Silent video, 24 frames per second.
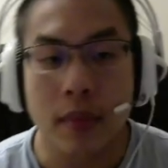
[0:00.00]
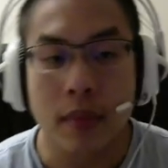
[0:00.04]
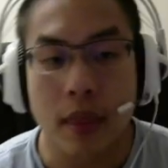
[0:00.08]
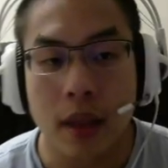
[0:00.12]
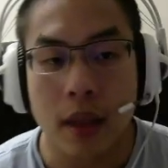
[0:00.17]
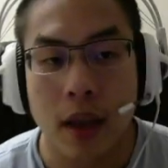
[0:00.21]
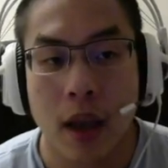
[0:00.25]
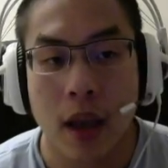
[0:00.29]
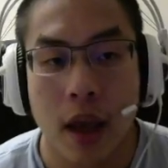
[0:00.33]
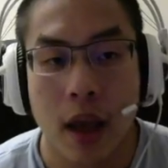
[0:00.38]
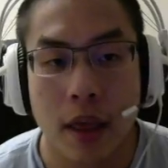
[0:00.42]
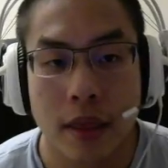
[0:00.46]

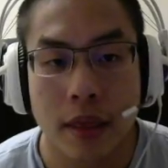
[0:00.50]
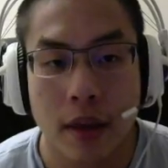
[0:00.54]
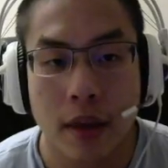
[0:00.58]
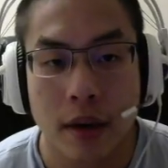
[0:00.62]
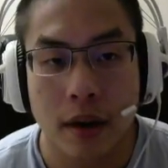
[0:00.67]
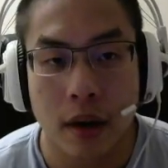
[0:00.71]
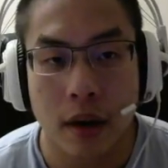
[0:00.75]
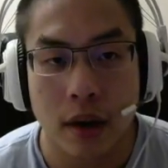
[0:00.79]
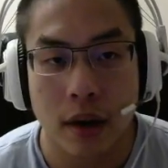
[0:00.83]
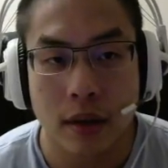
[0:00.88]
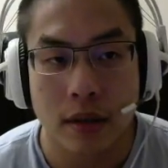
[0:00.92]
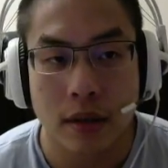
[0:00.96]
And then
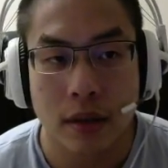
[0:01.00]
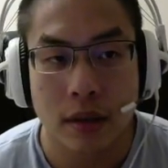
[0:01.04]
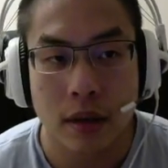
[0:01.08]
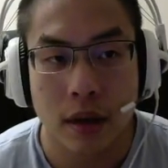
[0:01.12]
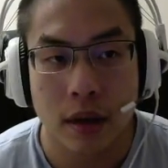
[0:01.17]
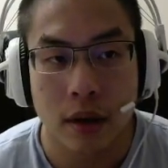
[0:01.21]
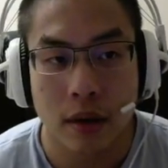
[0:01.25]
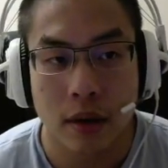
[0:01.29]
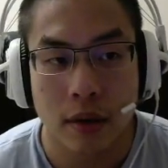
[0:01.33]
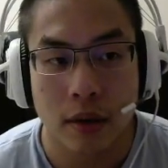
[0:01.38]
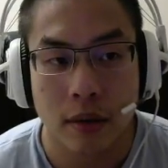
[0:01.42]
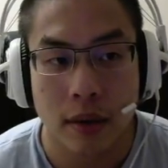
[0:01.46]

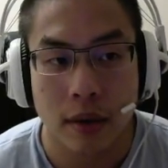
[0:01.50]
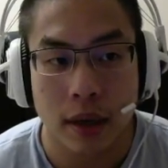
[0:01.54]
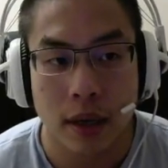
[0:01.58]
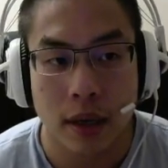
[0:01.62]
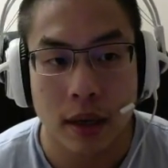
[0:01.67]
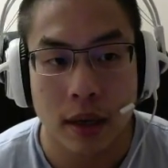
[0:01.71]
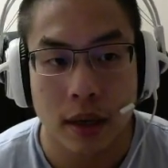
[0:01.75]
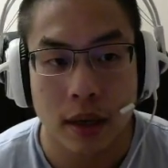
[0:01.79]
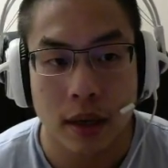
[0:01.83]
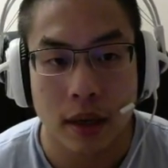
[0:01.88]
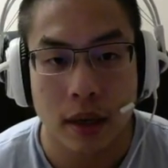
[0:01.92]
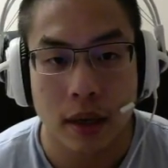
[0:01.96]
also
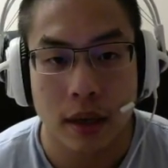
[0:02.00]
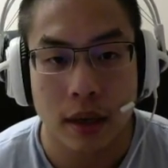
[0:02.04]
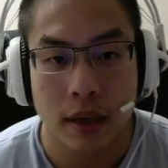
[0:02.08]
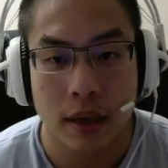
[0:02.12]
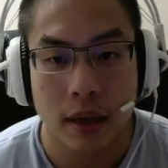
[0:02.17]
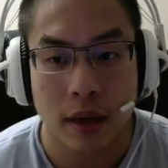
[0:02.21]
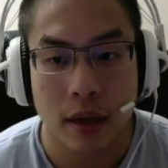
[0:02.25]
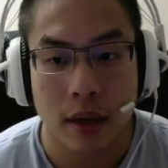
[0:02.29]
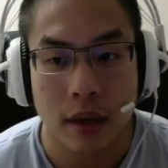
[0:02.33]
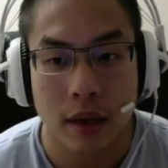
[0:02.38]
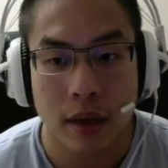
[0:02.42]
he